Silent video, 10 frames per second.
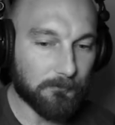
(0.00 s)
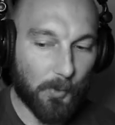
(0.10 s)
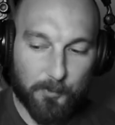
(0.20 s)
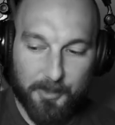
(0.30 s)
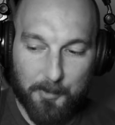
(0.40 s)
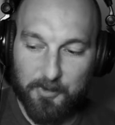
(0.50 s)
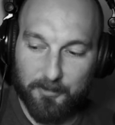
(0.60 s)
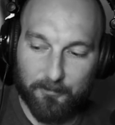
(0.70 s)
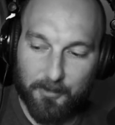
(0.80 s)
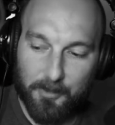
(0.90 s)
With that
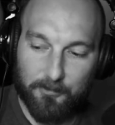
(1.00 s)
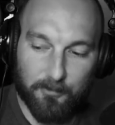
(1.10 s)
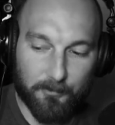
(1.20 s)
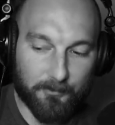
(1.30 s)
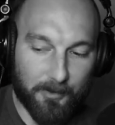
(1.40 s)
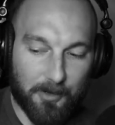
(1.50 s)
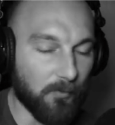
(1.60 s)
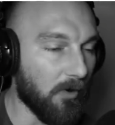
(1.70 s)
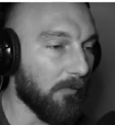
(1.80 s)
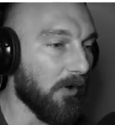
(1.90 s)
being said, the
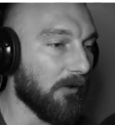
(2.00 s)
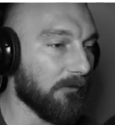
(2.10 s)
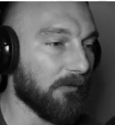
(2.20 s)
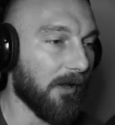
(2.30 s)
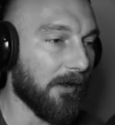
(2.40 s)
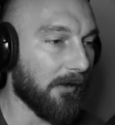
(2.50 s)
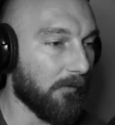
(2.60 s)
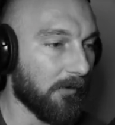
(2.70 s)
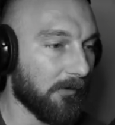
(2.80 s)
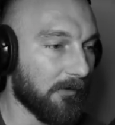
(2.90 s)
10 wall balls, I
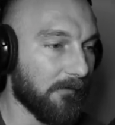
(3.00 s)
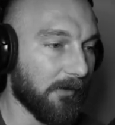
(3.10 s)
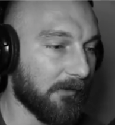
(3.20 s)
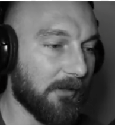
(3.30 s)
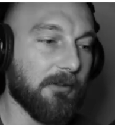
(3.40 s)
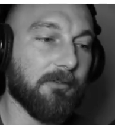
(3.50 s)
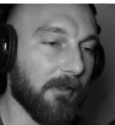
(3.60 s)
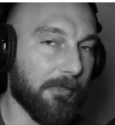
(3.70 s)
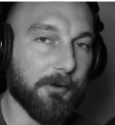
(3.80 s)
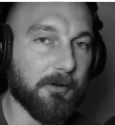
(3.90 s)
want to live at least
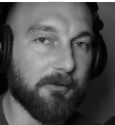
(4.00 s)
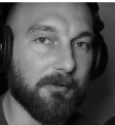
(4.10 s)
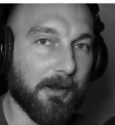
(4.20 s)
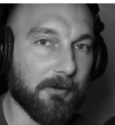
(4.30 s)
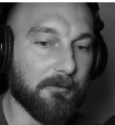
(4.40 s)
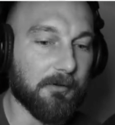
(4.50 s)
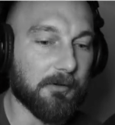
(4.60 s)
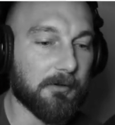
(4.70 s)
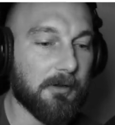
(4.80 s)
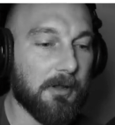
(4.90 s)
at 30 seconds
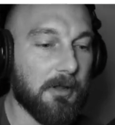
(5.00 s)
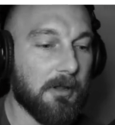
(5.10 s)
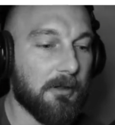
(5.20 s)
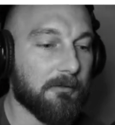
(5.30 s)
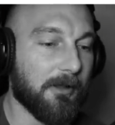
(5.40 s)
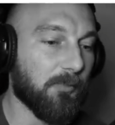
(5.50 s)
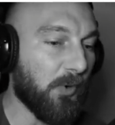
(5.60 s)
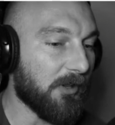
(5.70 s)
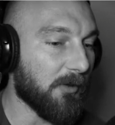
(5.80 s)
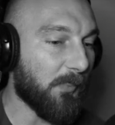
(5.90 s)
here. That's
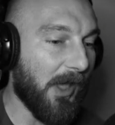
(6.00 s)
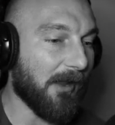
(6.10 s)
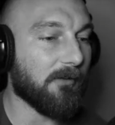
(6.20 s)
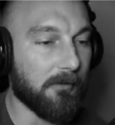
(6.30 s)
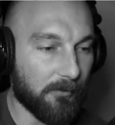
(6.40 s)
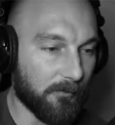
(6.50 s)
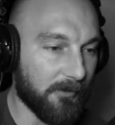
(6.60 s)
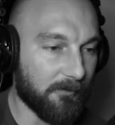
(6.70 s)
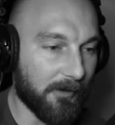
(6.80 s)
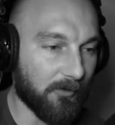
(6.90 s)
putting it back to the
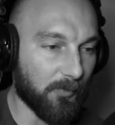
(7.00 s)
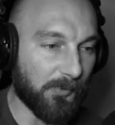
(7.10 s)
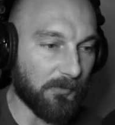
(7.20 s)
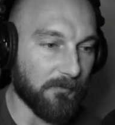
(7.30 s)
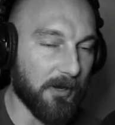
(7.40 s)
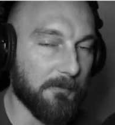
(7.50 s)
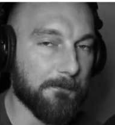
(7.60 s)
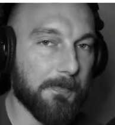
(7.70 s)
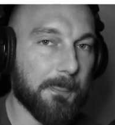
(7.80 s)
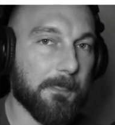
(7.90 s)
3 seconds per rep.